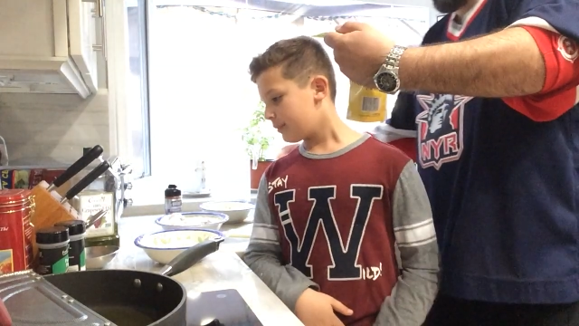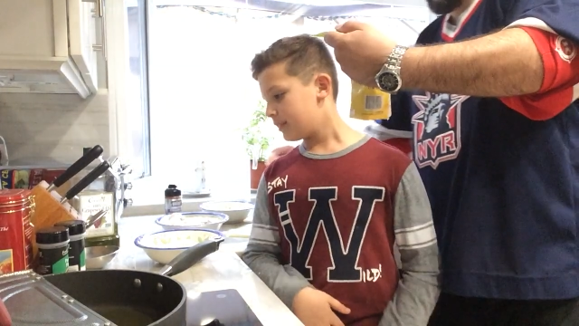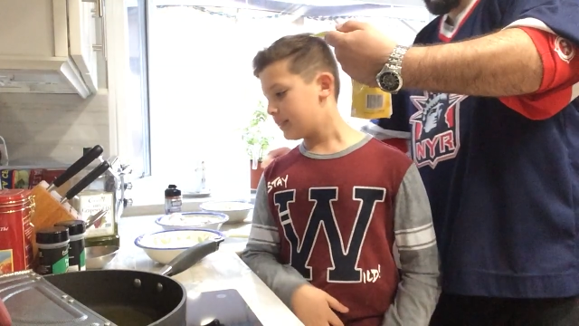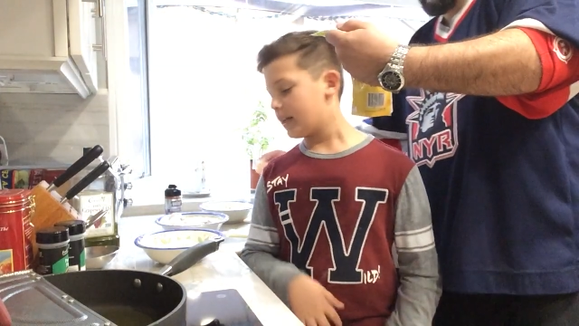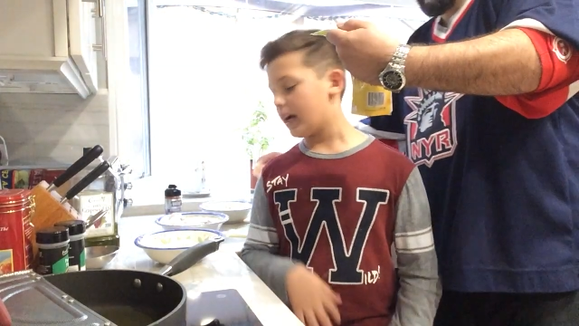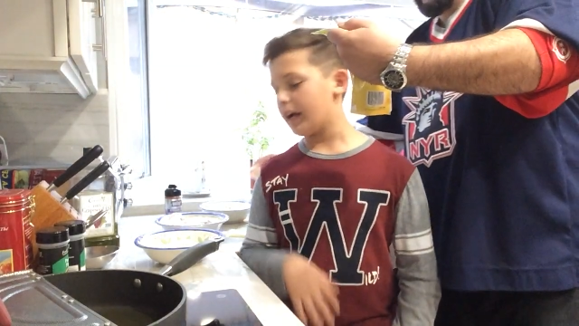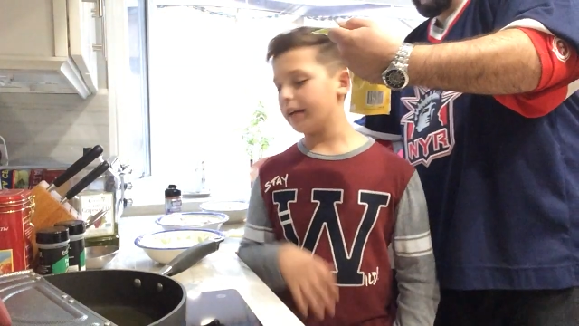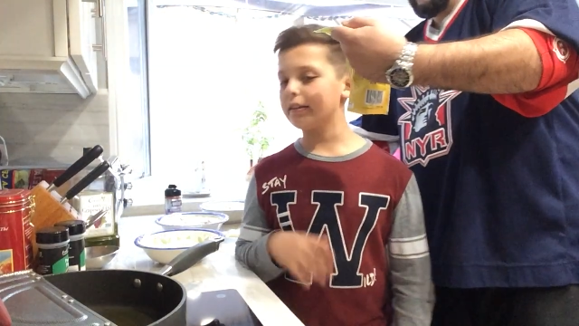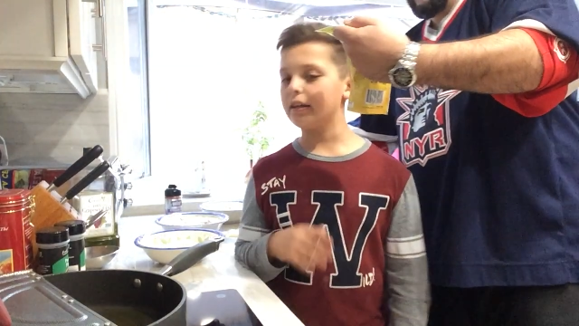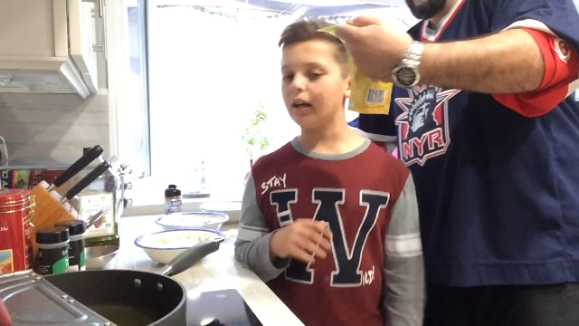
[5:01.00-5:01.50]
My
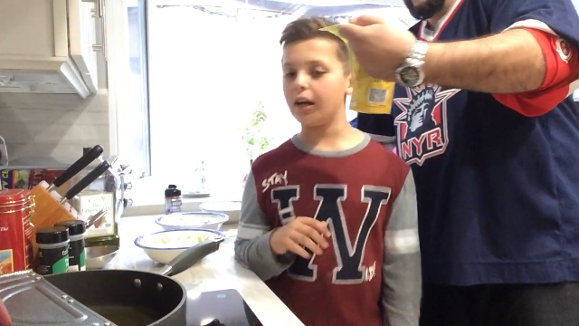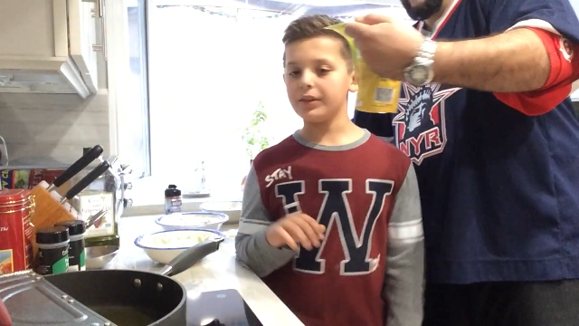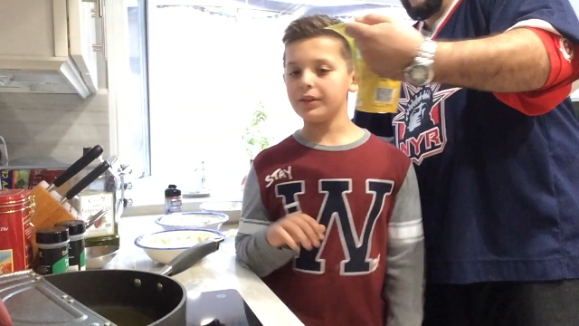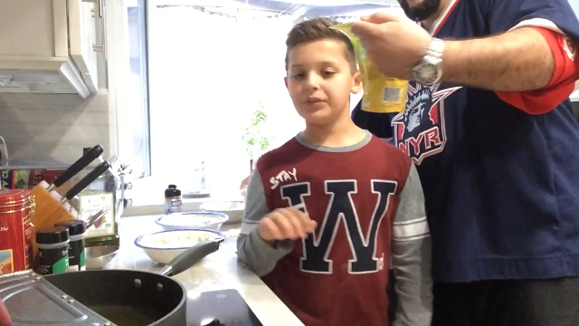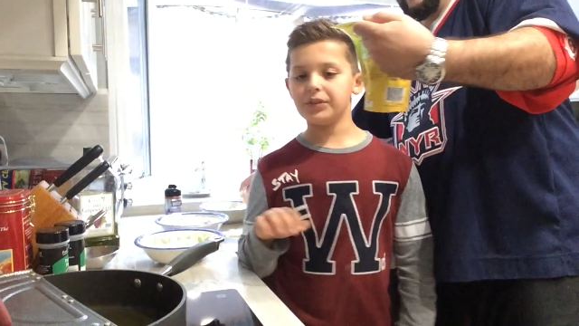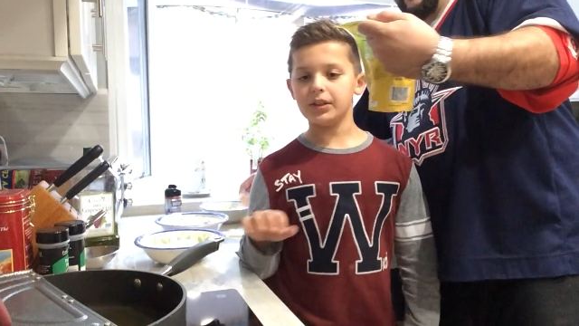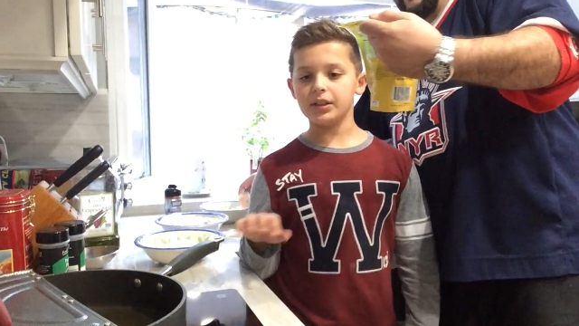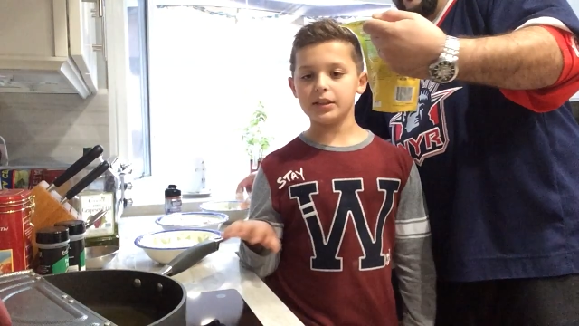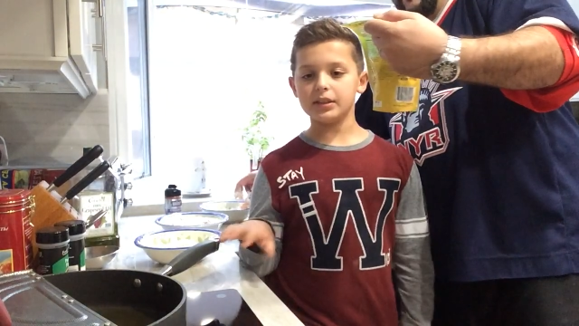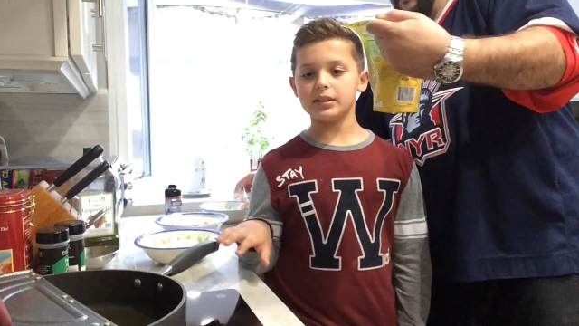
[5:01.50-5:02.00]
dad
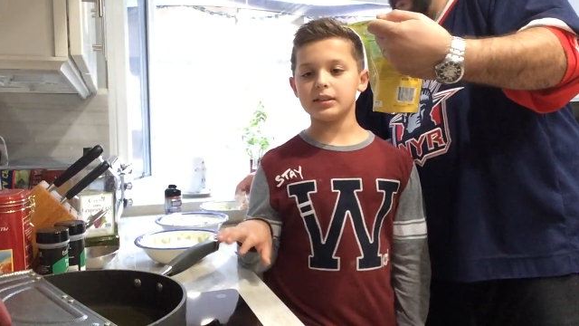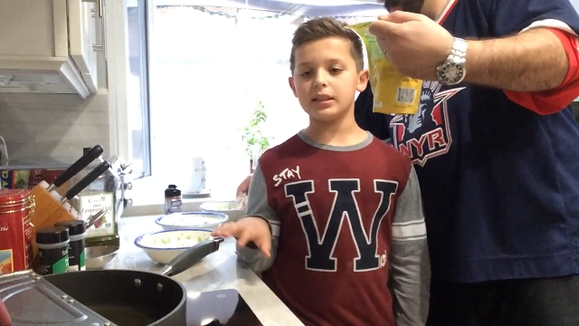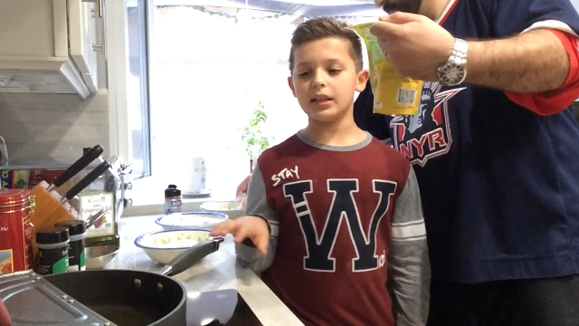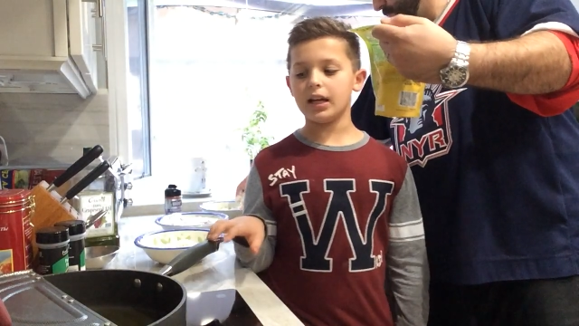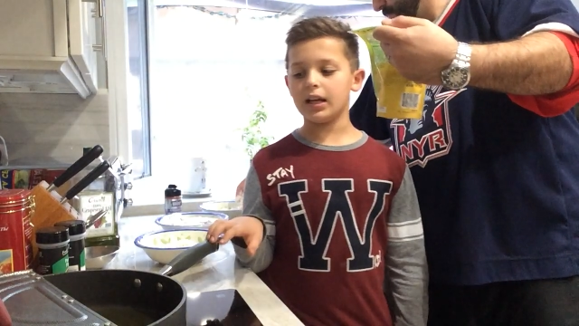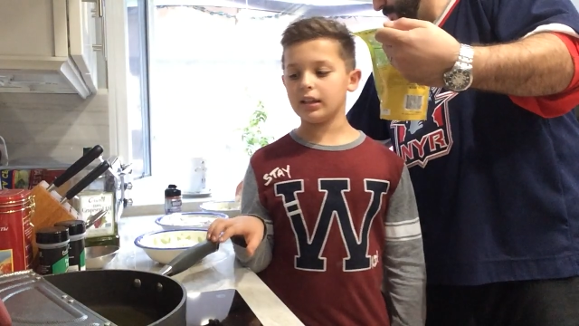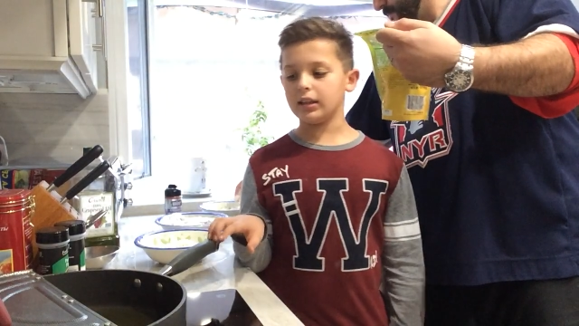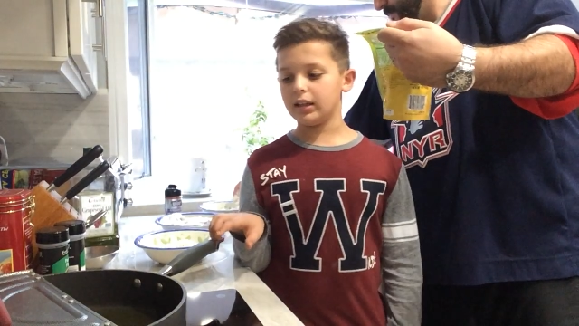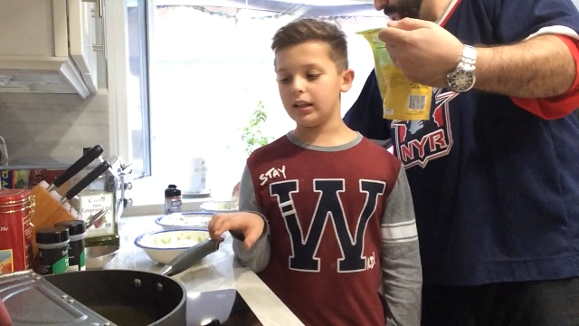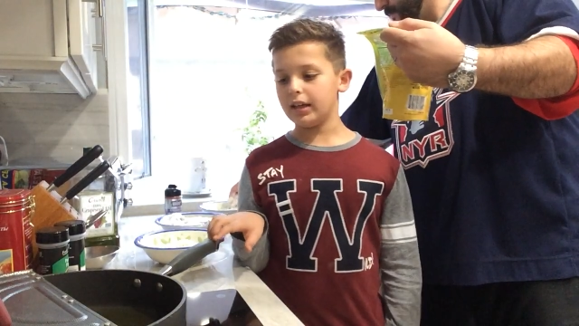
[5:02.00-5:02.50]
got this
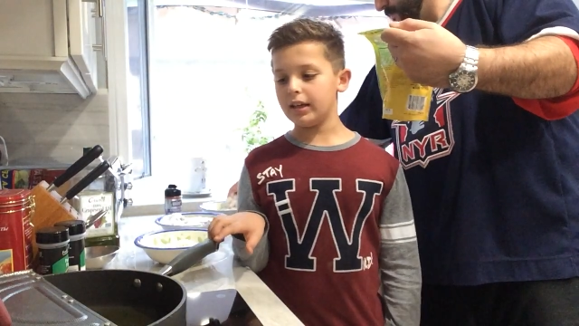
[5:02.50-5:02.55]
at